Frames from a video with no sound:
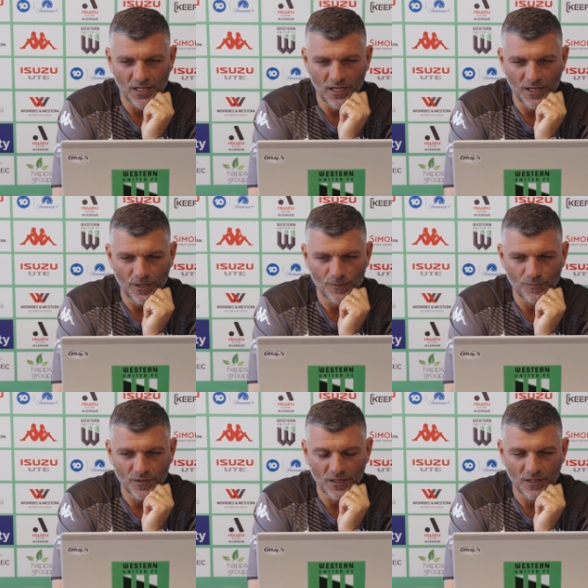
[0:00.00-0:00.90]

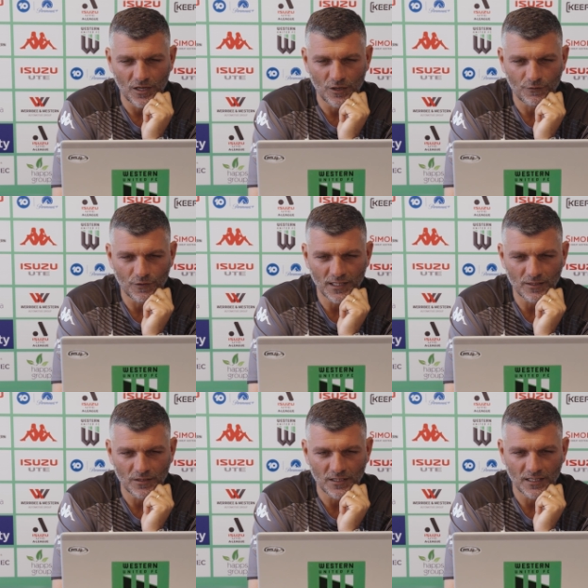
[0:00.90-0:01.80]
you know,
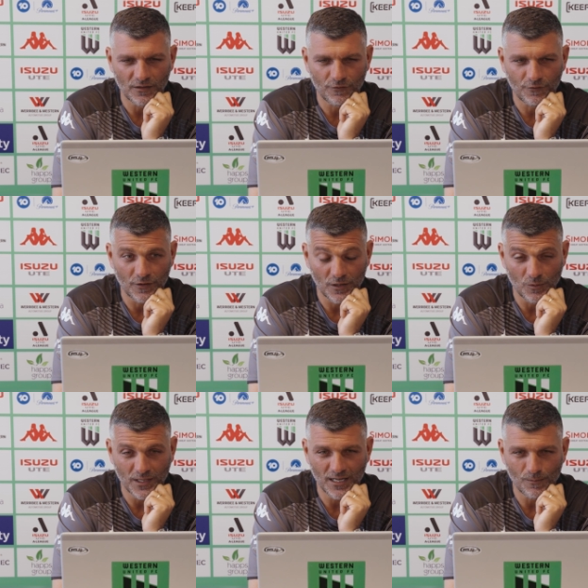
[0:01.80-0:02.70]
hopefully if
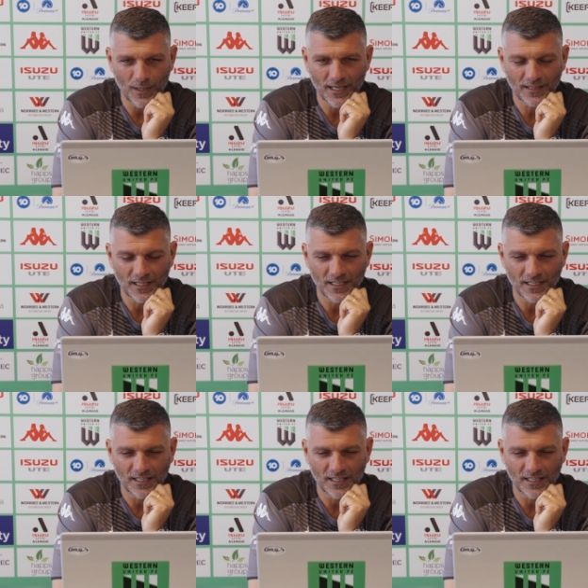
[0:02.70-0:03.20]
we get him back, that